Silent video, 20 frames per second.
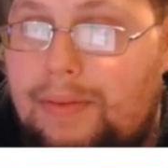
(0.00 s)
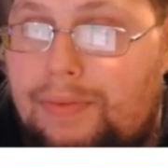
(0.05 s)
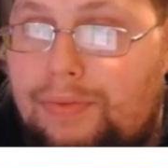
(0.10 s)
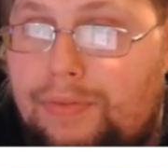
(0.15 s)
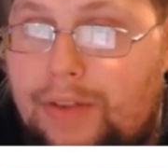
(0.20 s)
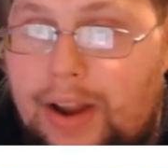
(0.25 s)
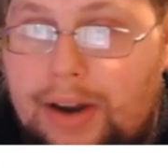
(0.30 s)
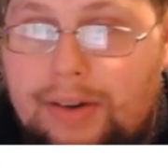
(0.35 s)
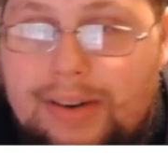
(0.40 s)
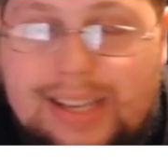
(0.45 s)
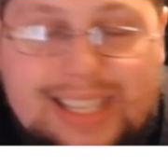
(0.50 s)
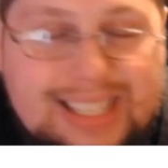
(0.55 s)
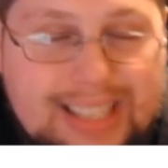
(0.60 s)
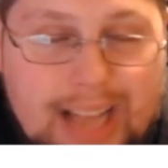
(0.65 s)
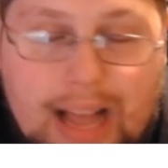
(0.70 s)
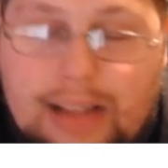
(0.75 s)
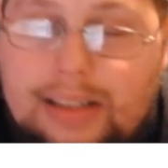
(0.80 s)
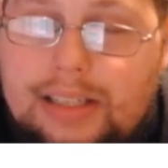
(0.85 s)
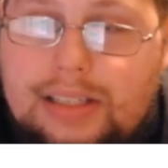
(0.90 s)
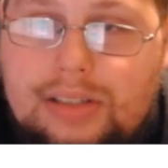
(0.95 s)
very
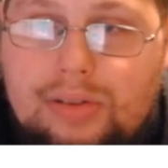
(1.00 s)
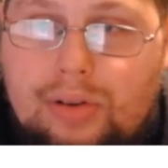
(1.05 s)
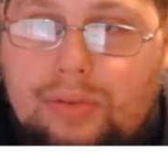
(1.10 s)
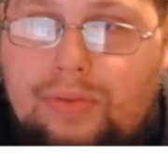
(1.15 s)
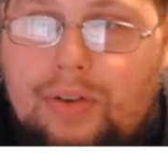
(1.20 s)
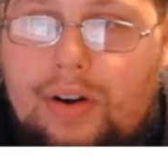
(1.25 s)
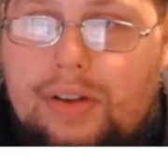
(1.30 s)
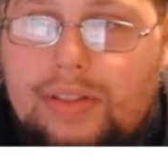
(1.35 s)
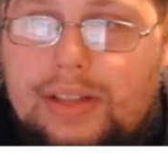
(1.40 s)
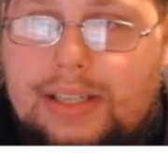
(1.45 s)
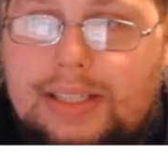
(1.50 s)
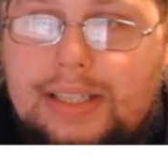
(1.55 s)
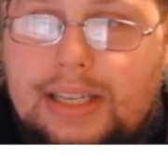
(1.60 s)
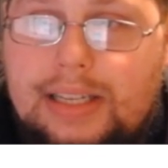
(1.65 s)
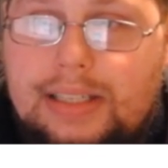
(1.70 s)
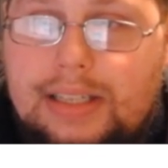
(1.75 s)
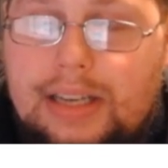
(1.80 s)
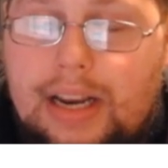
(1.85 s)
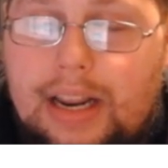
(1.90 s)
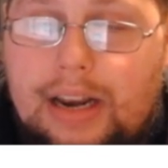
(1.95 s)
solid so far this
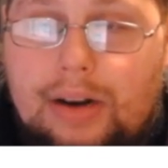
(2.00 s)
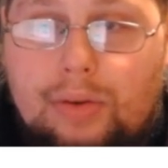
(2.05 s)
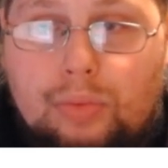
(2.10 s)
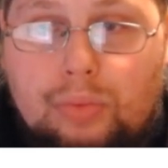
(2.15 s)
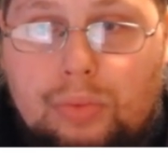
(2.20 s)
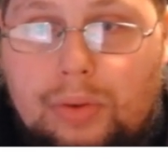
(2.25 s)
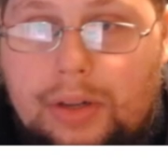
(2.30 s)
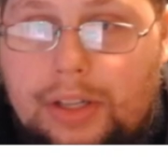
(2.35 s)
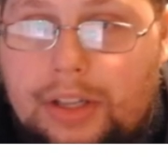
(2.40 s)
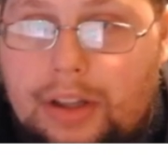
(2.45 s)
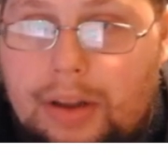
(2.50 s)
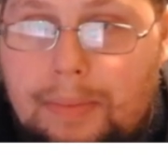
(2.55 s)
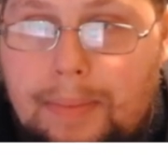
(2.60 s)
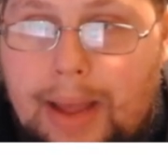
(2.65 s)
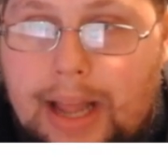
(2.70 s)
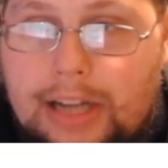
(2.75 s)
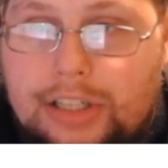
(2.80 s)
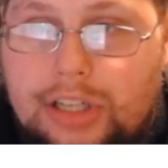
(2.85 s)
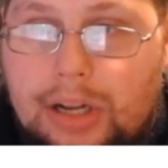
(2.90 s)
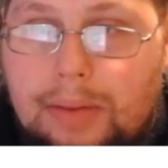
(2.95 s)
season in a really good
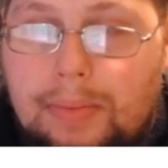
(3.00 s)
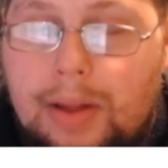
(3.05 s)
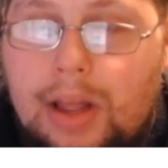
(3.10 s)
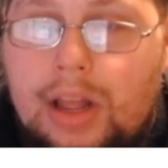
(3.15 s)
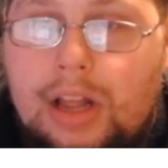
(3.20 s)
matchup